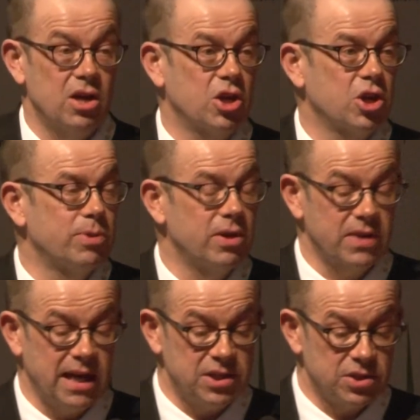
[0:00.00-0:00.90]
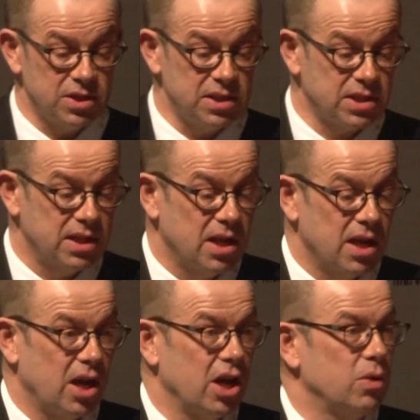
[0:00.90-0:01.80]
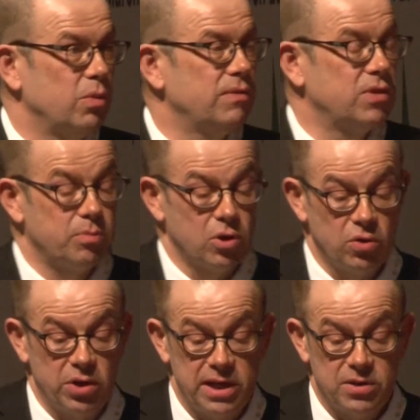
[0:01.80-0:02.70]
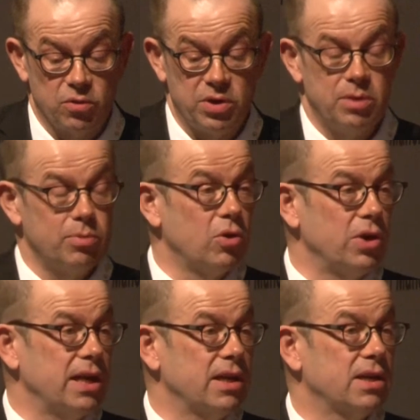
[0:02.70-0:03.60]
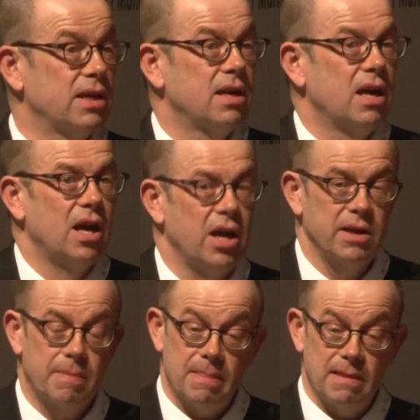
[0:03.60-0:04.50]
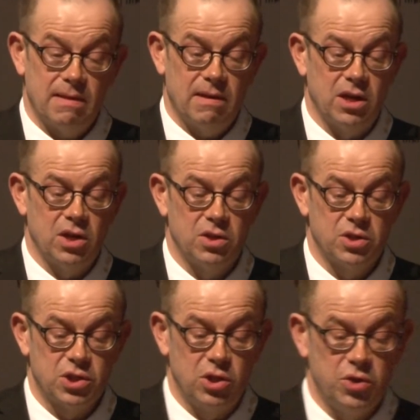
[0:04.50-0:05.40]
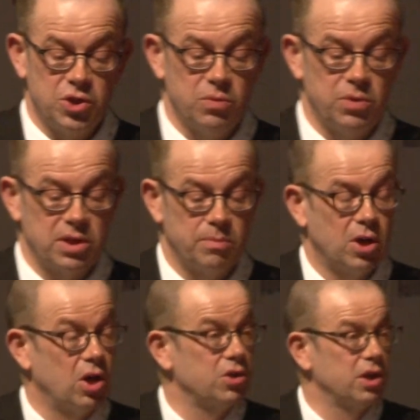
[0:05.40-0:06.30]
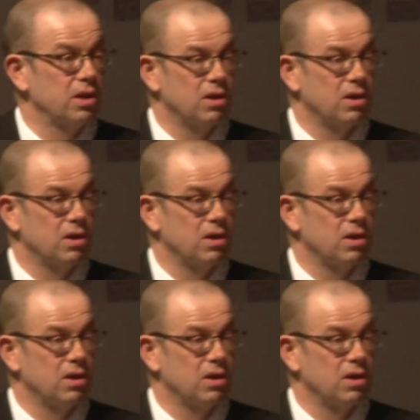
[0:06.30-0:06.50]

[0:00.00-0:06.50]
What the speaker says: A couple of case studies. We've deployed or in deploying the solution with a partner,